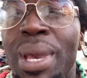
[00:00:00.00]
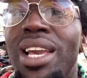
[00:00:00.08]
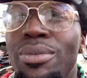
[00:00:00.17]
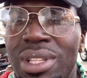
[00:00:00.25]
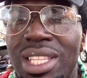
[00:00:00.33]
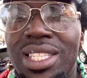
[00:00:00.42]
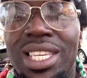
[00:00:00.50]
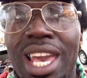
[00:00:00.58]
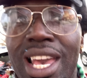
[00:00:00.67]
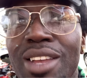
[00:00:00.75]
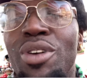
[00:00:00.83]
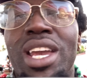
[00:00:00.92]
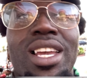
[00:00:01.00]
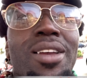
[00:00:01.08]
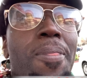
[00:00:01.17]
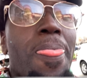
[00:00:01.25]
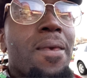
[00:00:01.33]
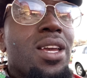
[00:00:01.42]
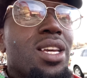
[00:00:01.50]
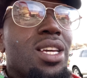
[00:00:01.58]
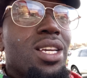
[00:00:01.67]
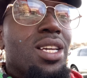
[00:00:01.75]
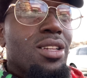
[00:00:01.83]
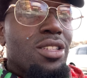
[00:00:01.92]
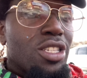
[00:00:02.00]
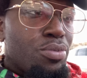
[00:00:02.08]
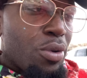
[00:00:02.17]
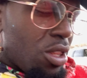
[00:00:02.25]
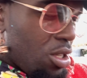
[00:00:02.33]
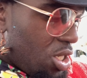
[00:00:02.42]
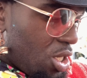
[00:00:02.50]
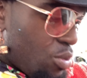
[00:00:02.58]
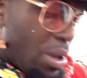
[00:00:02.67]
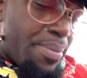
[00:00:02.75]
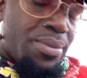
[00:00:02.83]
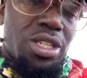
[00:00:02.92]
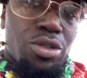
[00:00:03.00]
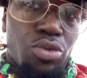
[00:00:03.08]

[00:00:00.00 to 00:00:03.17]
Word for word: with the scat right. This brother just wrapped his